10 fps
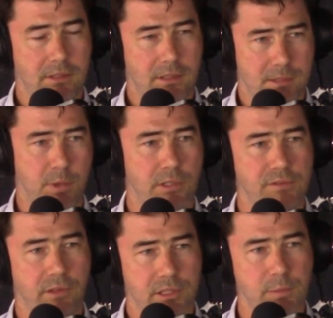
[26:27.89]
as part of
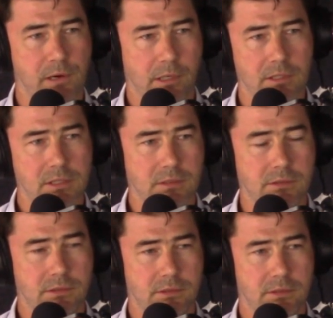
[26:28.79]
your experience,
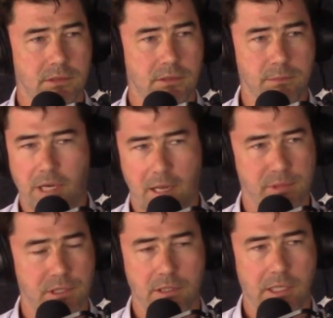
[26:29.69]
but it
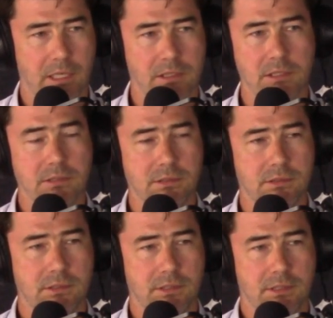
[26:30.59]
absolutely is.
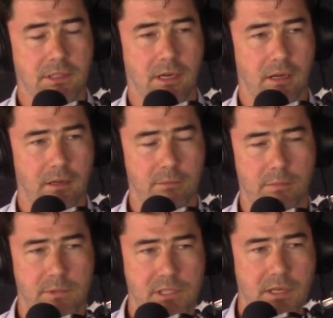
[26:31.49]
Um,
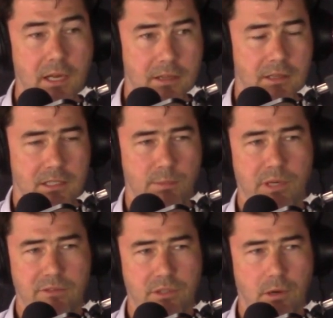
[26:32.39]
so yeah, I think there's a bit
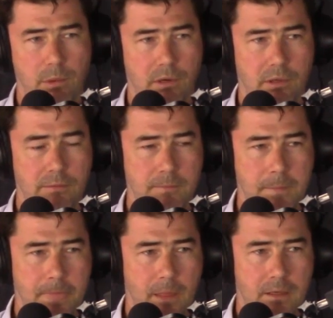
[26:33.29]
of a job on
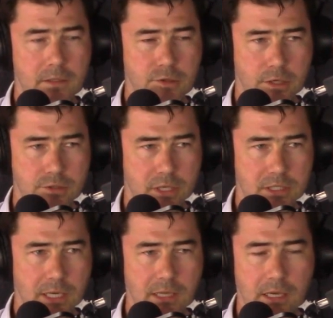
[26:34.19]
trying to
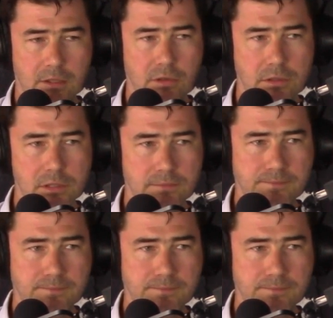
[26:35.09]
translate that across.